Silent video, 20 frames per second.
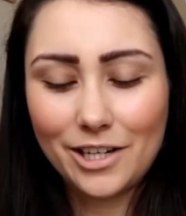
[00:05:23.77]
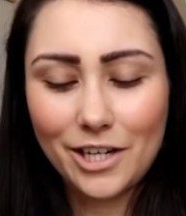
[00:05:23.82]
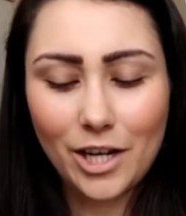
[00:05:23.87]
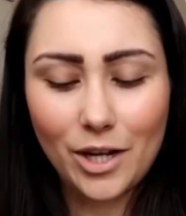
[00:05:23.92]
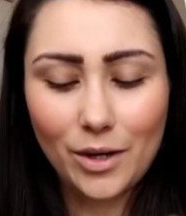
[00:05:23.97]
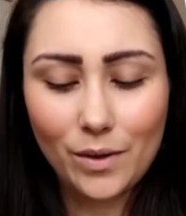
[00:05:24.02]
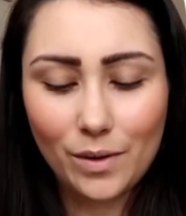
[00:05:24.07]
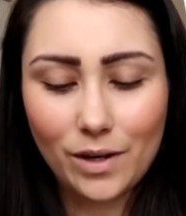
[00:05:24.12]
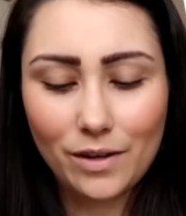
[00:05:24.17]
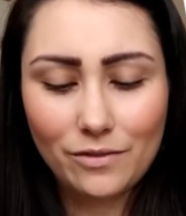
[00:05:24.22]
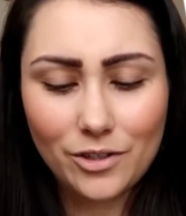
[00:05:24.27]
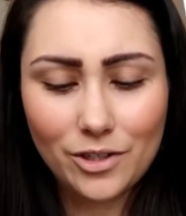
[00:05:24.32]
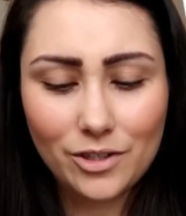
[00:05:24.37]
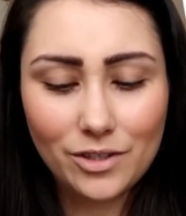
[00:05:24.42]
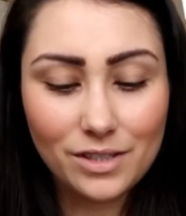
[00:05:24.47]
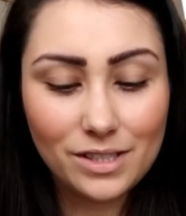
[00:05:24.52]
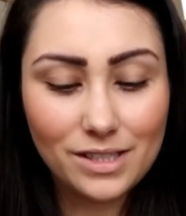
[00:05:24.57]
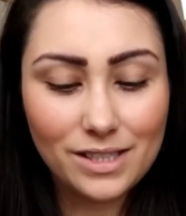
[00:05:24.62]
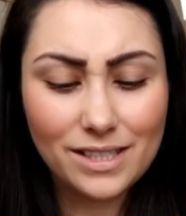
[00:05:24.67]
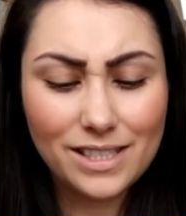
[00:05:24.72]
I know I've
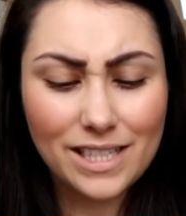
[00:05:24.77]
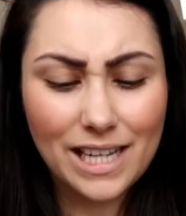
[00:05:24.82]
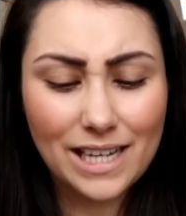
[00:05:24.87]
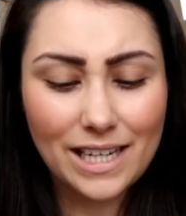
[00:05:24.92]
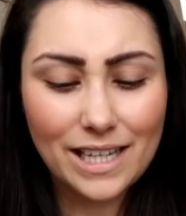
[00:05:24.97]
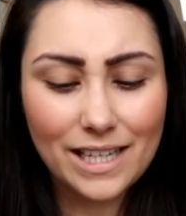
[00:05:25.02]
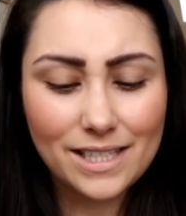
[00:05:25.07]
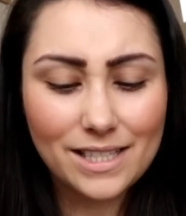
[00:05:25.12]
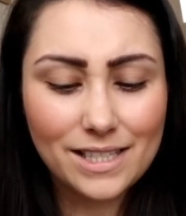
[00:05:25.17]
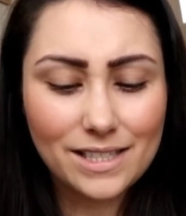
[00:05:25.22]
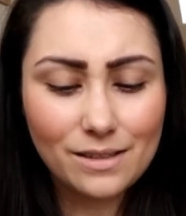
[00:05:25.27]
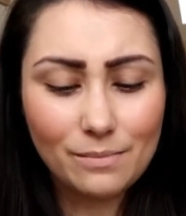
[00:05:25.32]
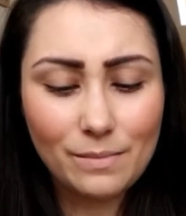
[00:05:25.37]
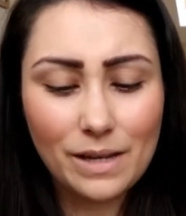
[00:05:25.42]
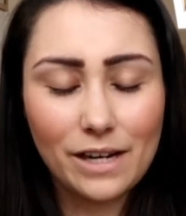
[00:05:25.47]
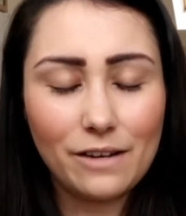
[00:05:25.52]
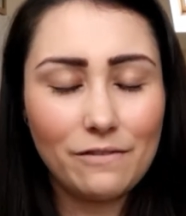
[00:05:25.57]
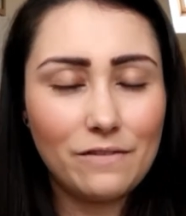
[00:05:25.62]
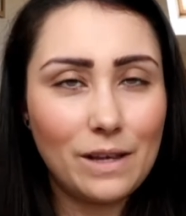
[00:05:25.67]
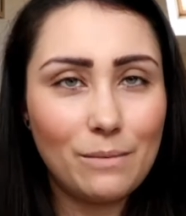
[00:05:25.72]
used the Dallas, the
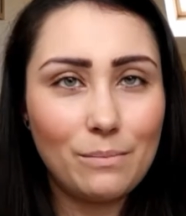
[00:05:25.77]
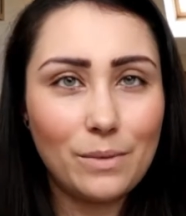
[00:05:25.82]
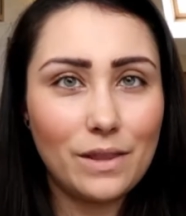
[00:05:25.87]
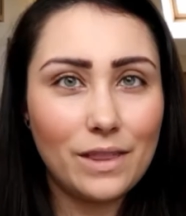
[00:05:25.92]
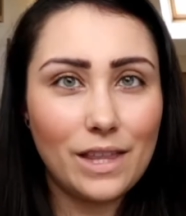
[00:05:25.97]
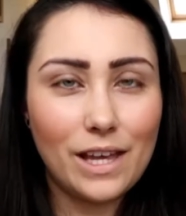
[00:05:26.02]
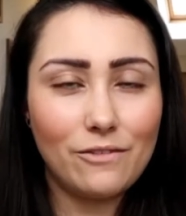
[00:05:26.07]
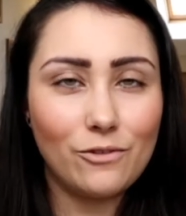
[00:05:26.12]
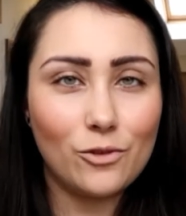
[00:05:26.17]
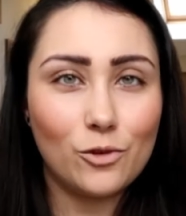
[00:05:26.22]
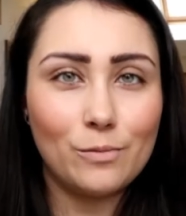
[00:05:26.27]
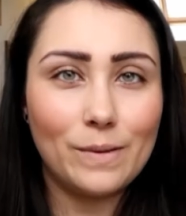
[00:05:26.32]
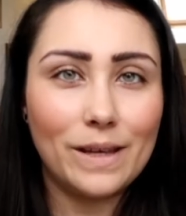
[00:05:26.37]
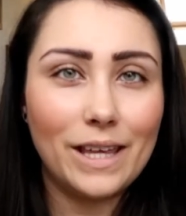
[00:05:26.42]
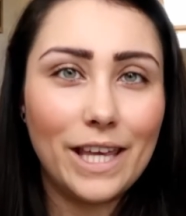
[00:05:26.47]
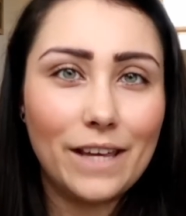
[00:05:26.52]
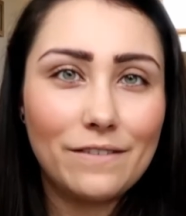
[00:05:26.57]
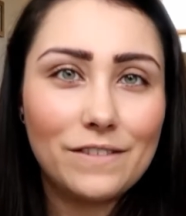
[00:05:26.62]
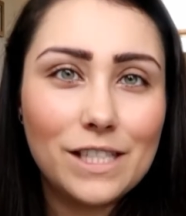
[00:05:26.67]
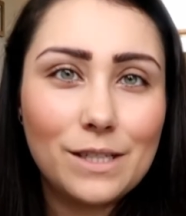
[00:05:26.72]
Benefit, but they've all
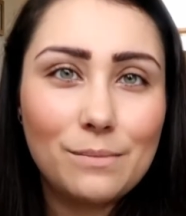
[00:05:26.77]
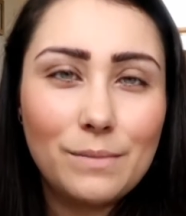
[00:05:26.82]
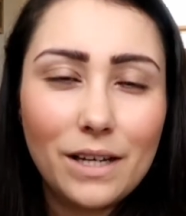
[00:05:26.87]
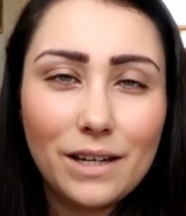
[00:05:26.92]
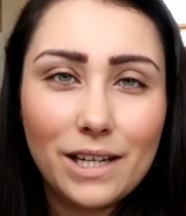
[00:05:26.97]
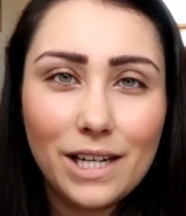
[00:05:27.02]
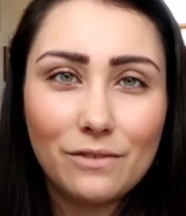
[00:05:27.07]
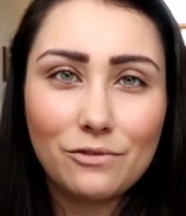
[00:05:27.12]
been gifts to me.